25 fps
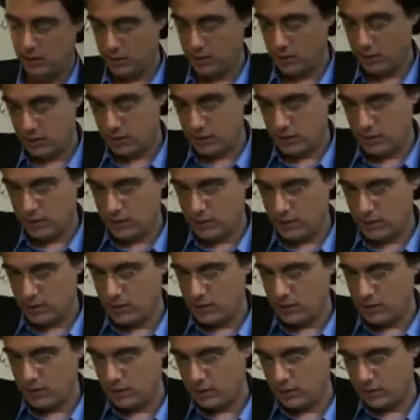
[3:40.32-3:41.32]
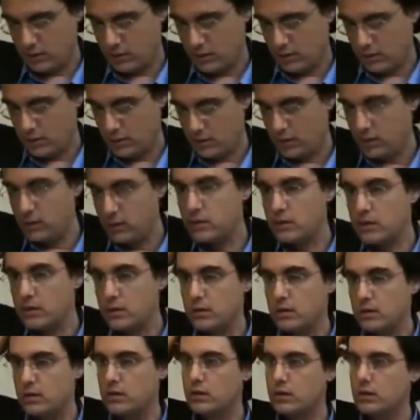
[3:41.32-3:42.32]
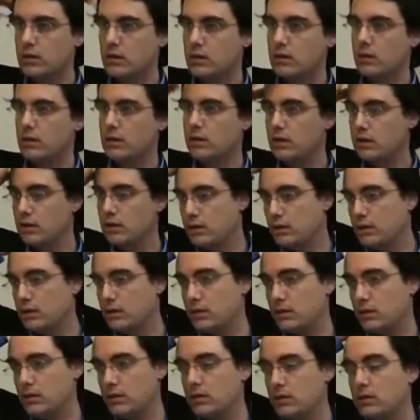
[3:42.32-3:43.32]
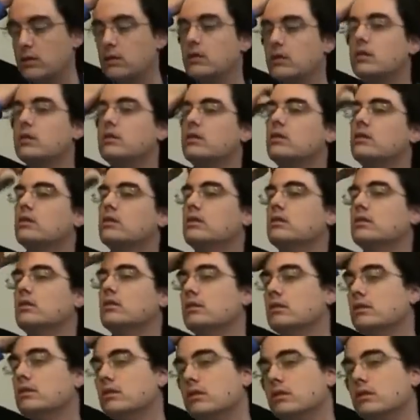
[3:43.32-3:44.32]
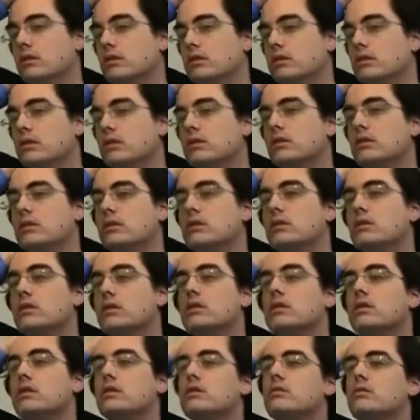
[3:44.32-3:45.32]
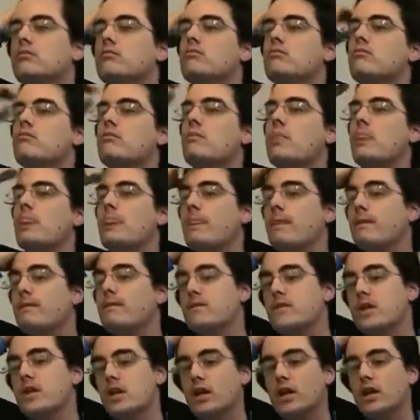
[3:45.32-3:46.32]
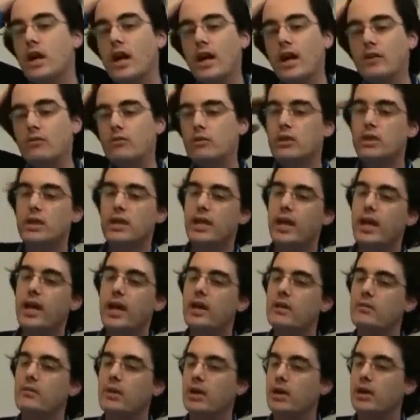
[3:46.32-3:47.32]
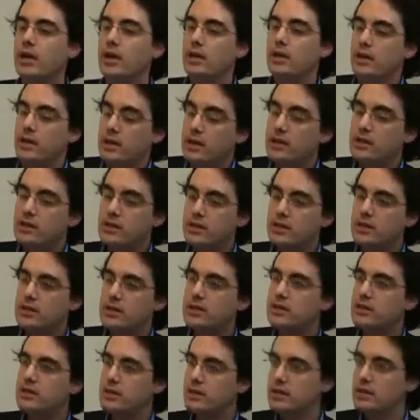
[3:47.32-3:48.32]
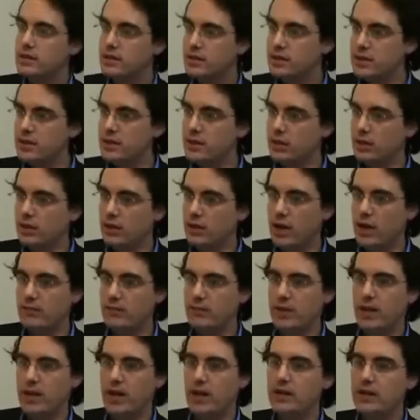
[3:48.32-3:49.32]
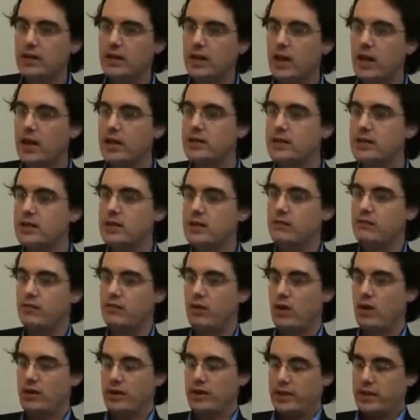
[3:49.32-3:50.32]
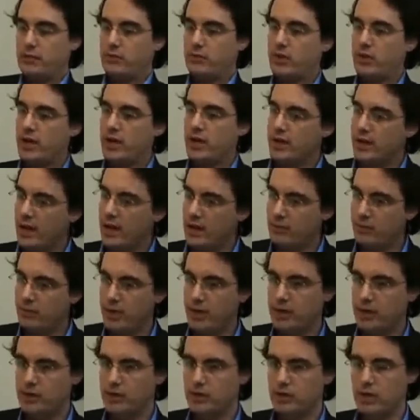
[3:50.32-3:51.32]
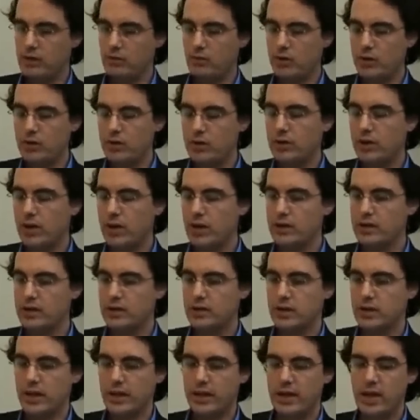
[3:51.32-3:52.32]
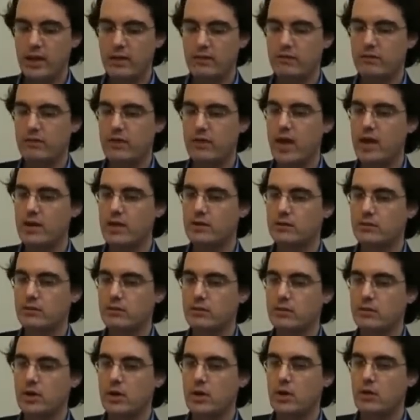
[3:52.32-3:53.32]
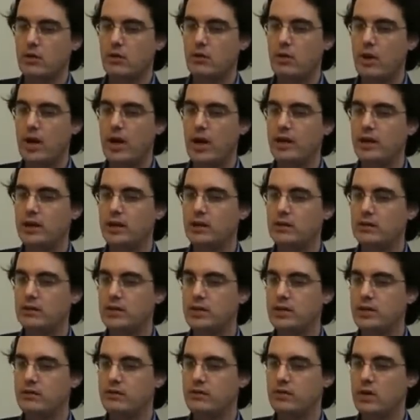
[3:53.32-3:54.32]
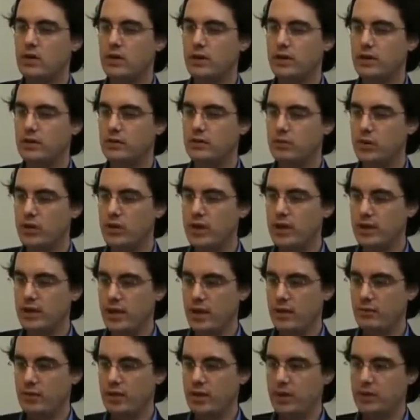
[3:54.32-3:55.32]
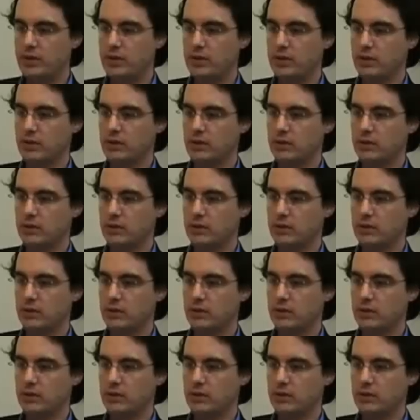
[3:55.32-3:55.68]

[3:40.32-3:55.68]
Uh, are, are, you asking these questions um, for for sincere, honest purposes? I really am, I, and this this is sincere. I mean, I, I see falling debris in that picture, and I'm wondering. I just I can't fathom why you don't see falling debris in that